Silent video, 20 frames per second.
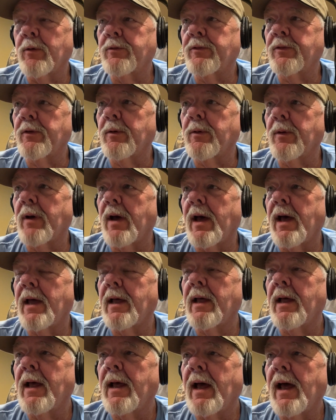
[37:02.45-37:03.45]
So
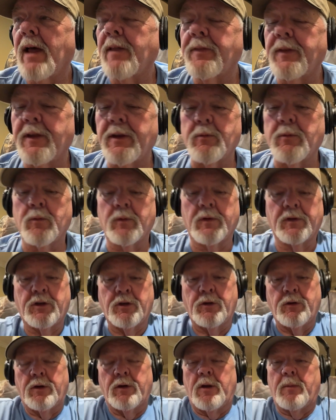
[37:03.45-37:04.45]
I think
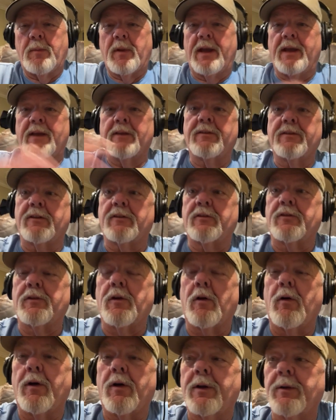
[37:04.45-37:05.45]
QDMA, as it
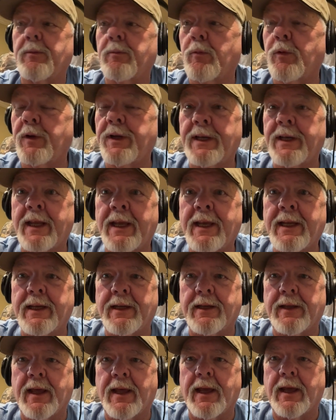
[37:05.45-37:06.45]
started, we
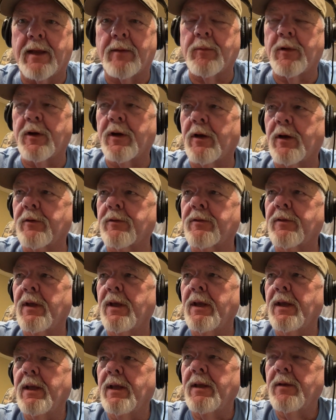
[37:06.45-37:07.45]
needed that because
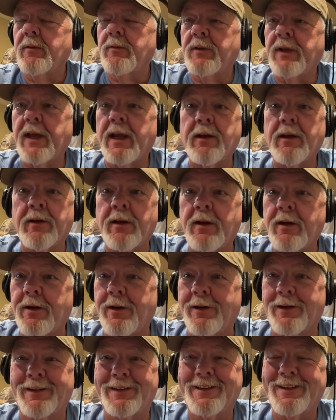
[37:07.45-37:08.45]
down
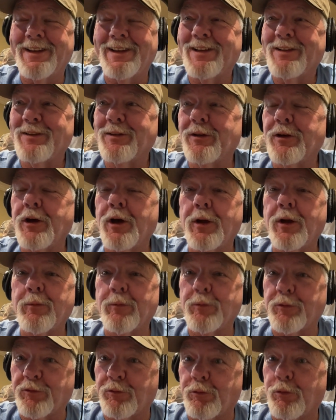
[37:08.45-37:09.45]
here, the
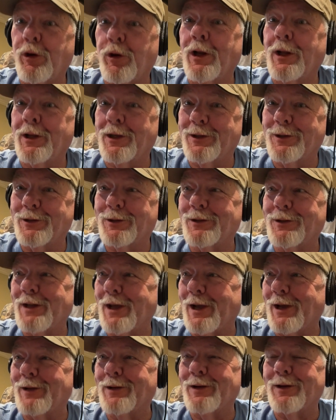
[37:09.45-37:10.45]
hunting was really good
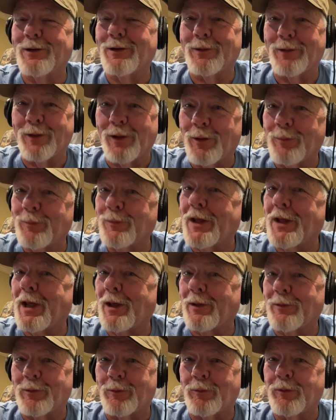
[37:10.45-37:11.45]
down here, up and
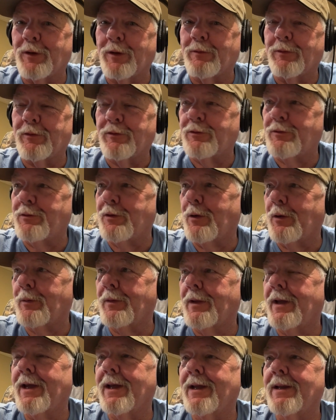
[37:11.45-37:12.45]
down the rivers,
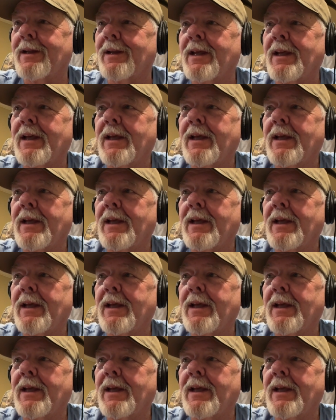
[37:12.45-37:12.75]
that.